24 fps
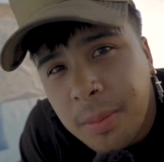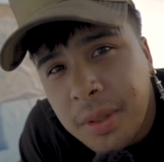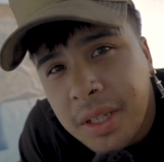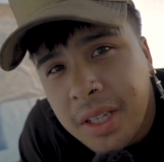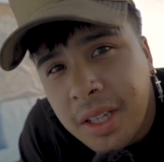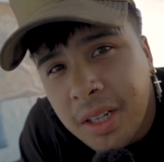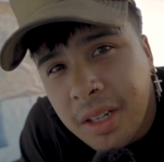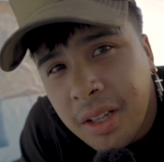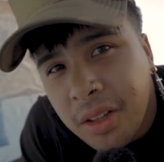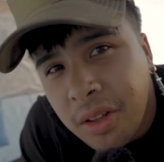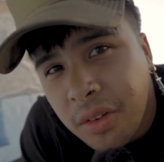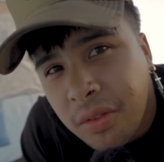
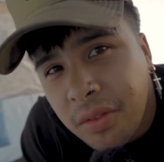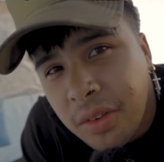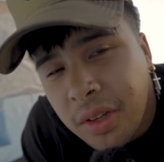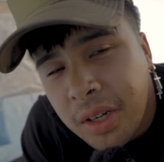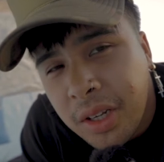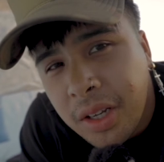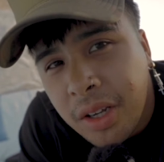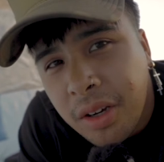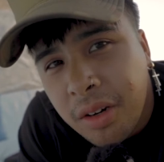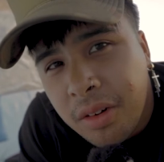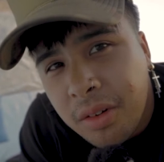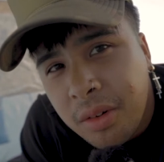beginning of the
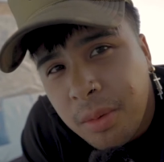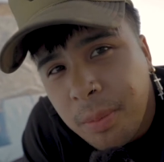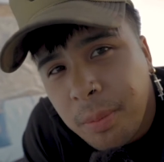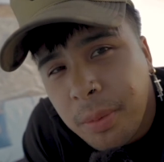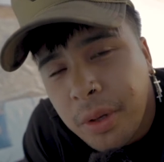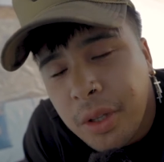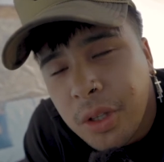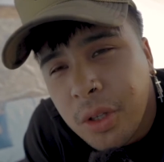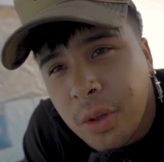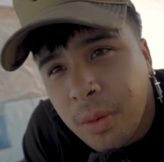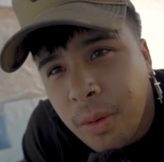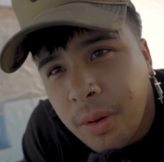video,
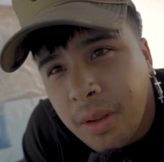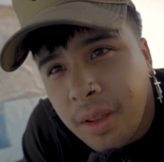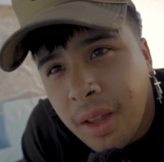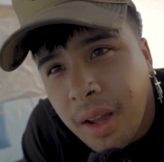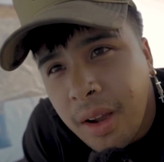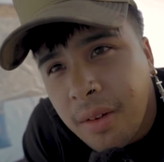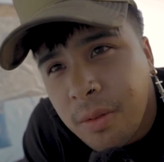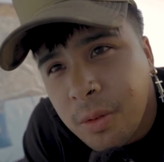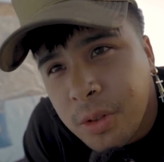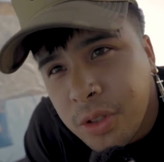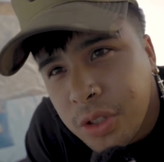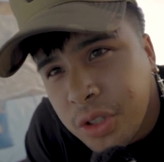but you are
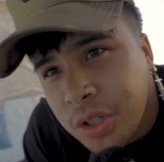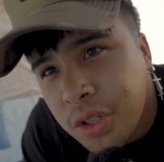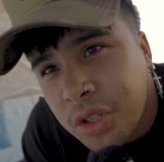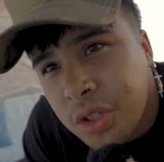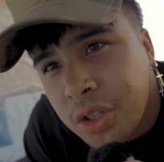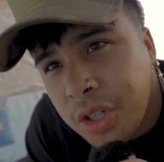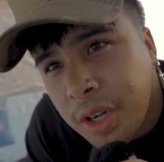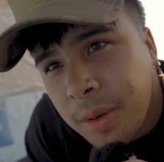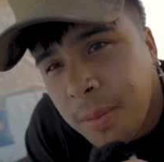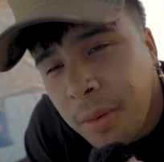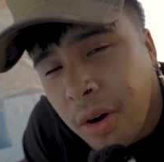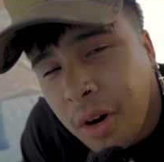live with Just
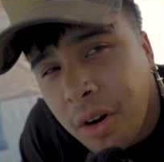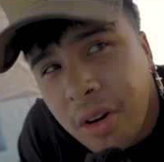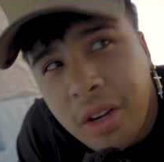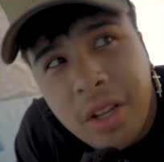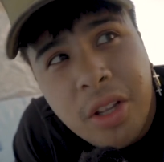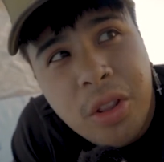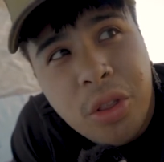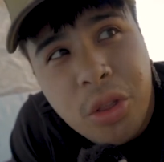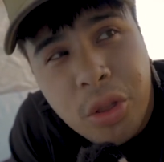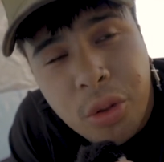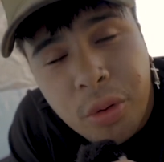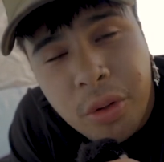Jamar
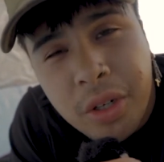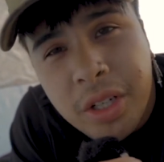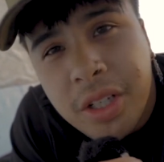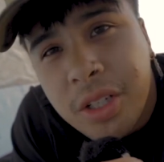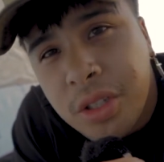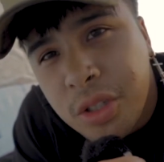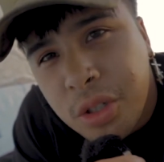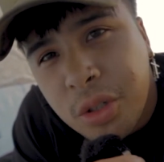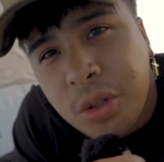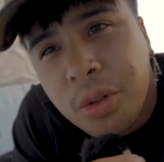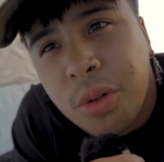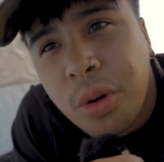in 3,
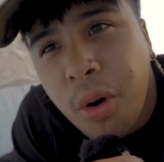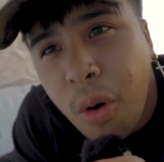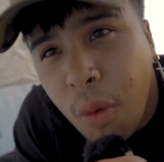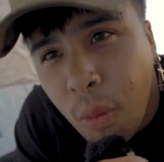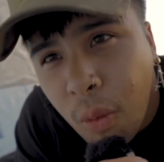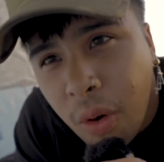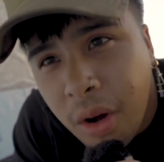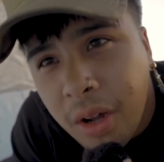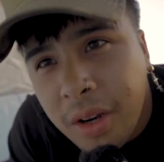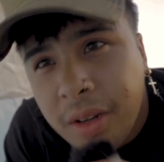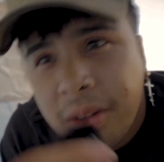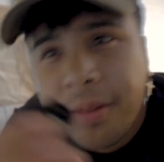2,
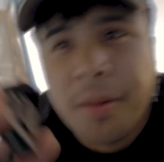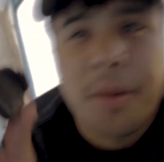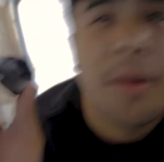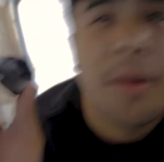1.